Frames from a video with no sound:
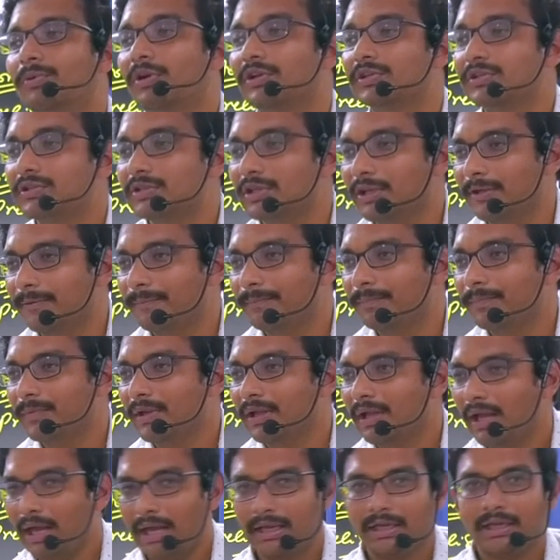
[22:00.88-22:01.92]
processing.
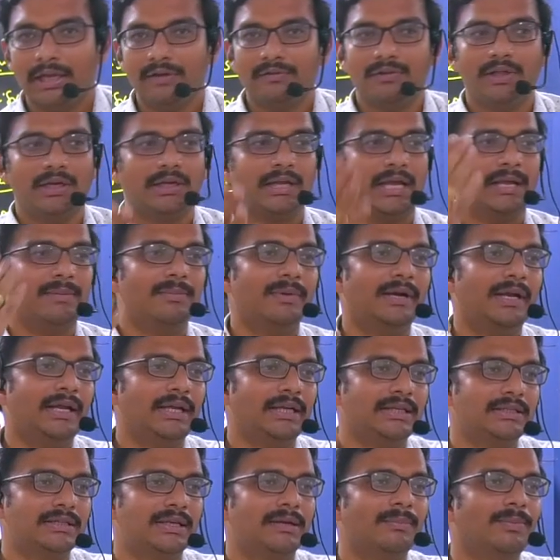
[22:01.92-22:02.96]
I gave the camera
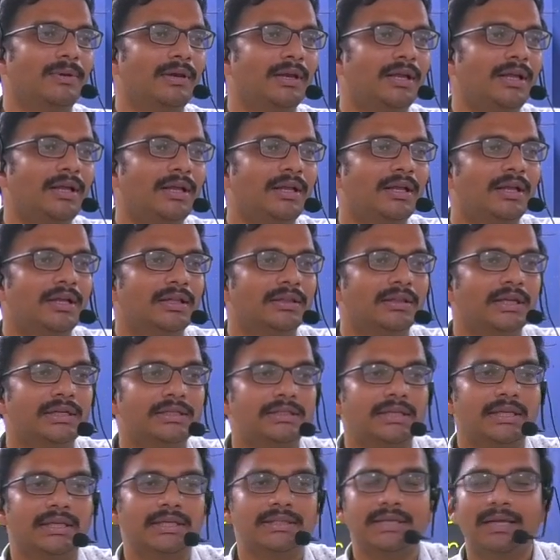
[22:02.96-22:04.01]
example, na? That
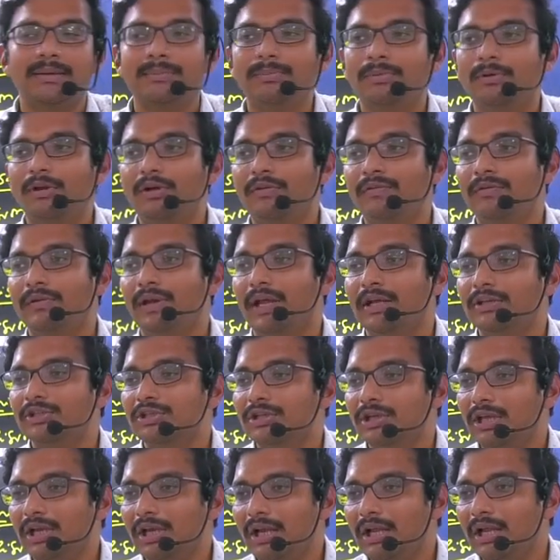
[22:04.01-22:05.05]
is an example of
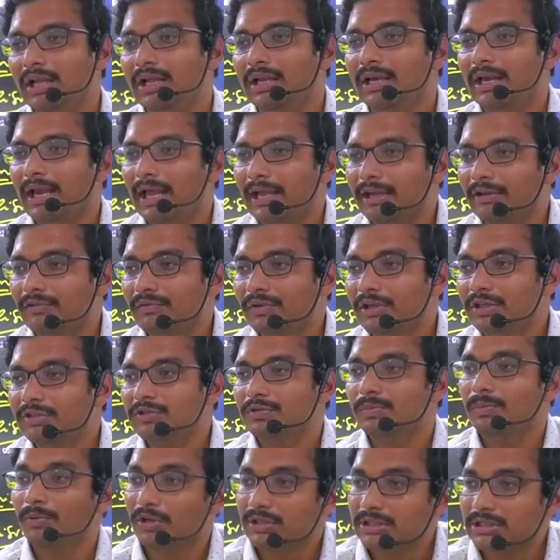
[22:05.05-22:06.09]
natural
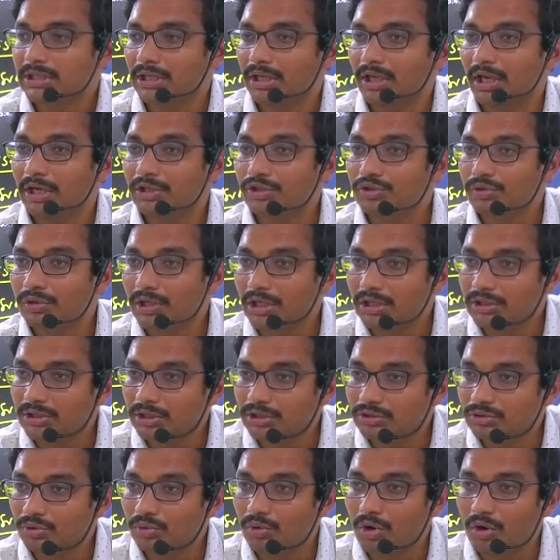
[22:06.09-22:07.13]
language processing.
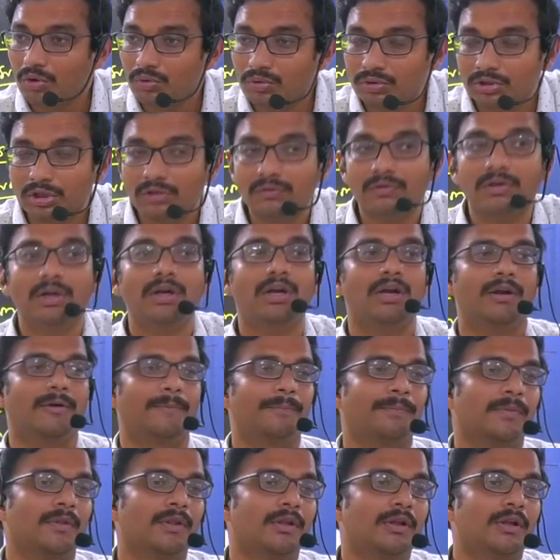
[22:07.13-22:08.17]
Educators throughout the world.
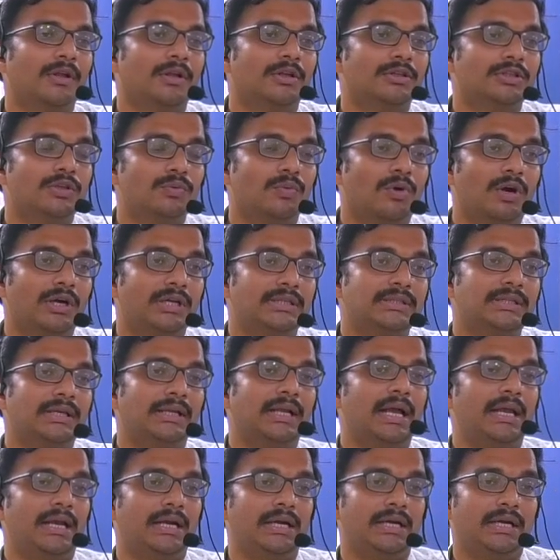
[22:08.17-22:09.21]
See, what is the
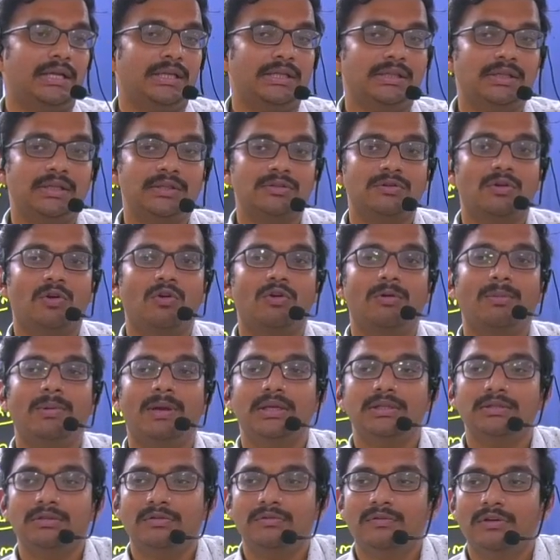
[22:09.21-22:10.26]
guarantee? In this
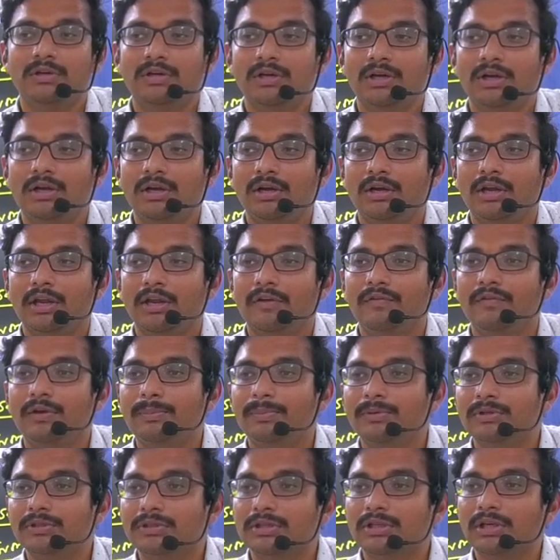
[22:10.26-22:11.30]
globalized world, every
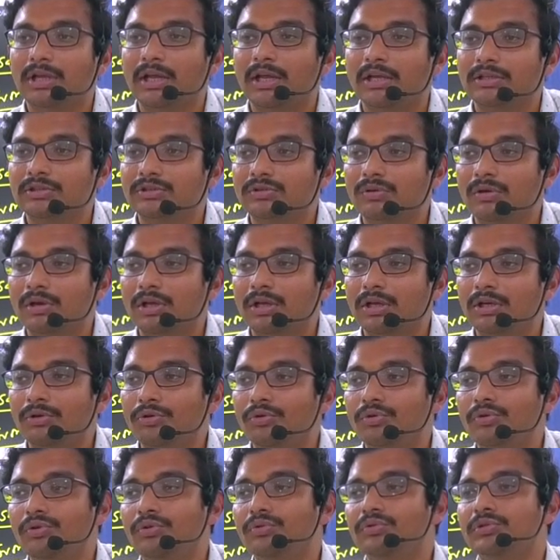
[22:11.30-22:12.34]
person has to learn
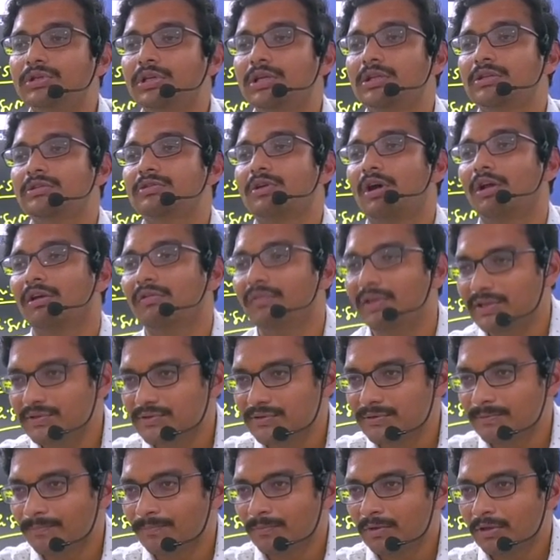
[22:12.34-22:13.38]
new skills
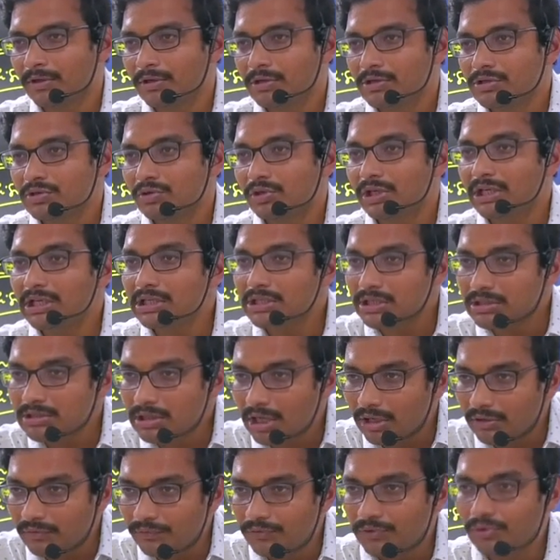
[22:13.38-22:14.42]
always. So teachers
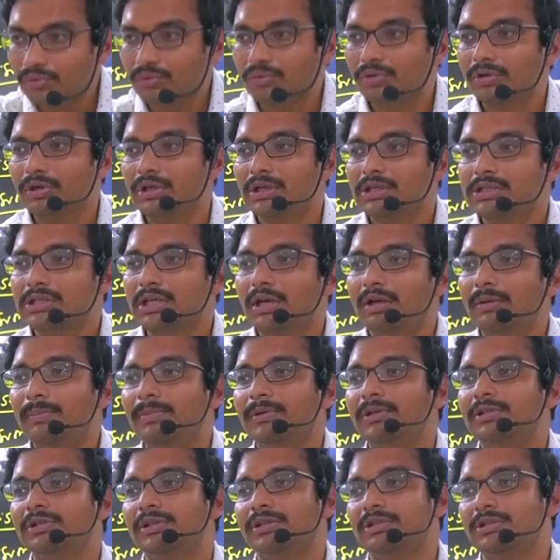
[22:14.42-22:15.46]
are few, skilled
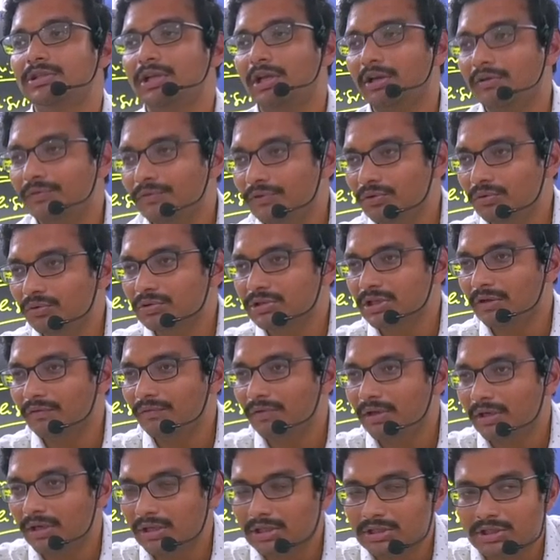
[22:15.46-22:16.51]
persons are few.
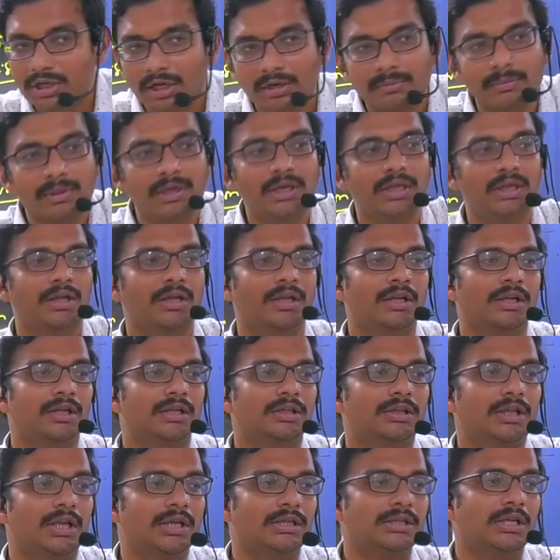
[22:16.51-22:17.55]
Somewhere in Germany,
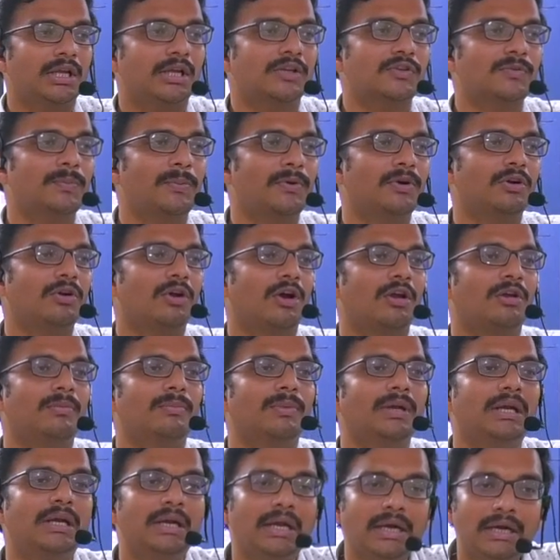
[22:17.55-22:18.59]
there is an expert on
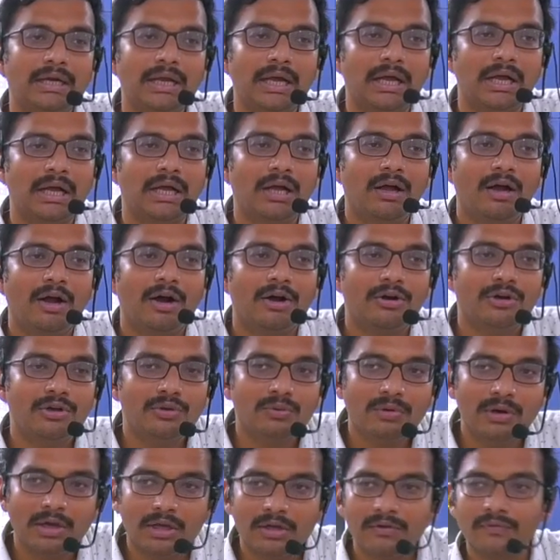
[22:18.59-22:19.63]
big data. How do
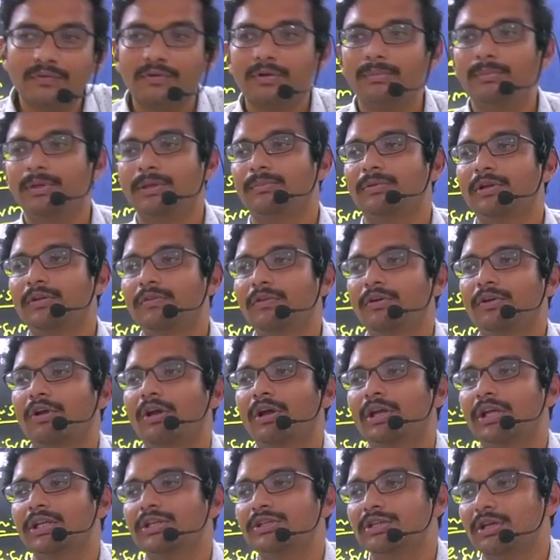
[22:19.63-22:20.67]
you learn from him? He will
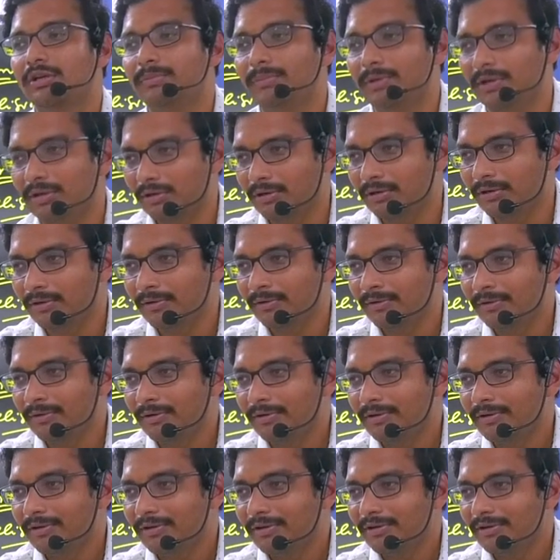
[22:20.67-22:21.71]
talk in German.
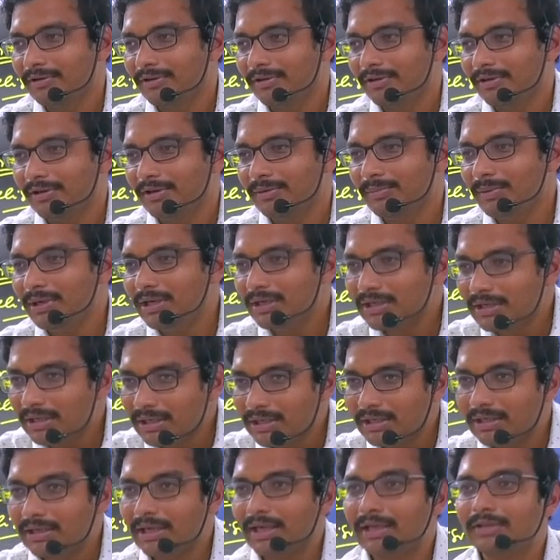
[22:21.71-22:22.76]

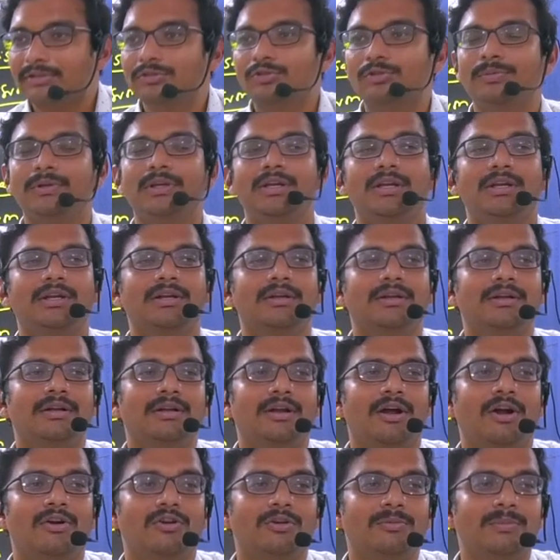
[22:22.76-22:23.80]
Immediately, it has to be
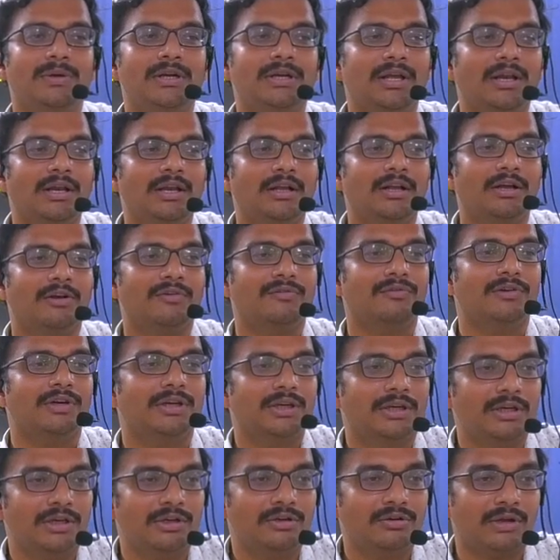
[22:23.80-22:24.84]
automatically
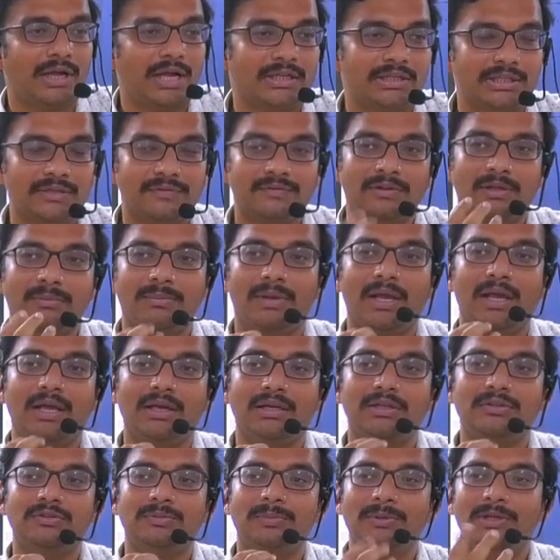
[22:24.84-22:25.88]
converted into as if the man
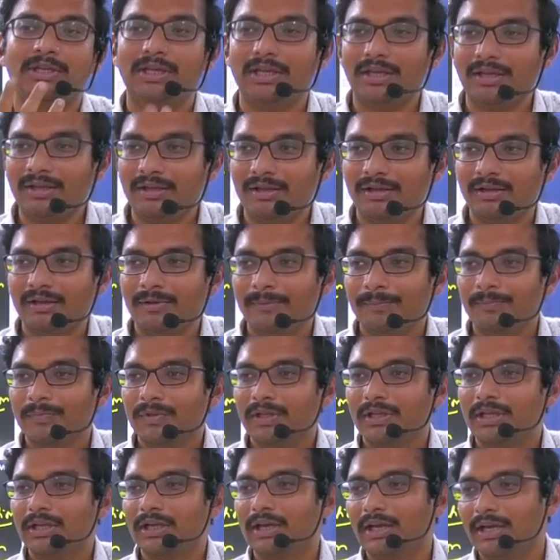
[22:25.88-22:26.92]
is speaking
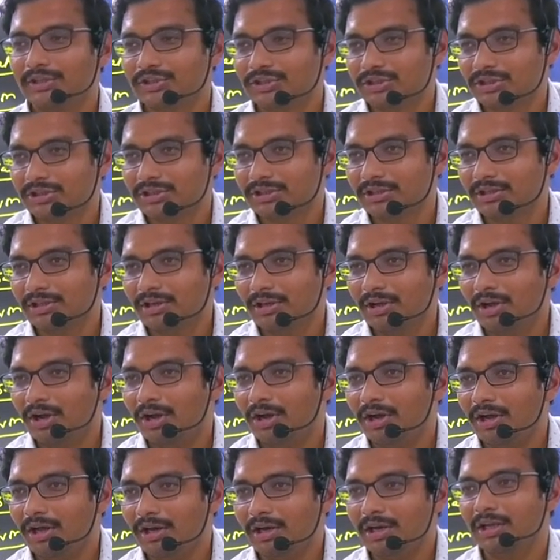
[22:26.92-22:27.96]
English
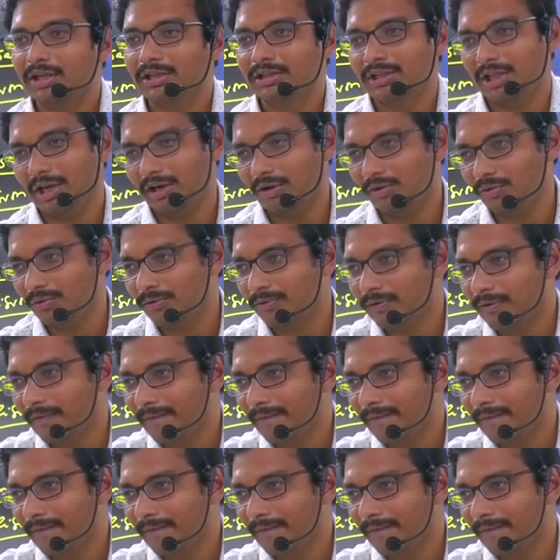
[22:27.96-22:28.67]
or Telugu.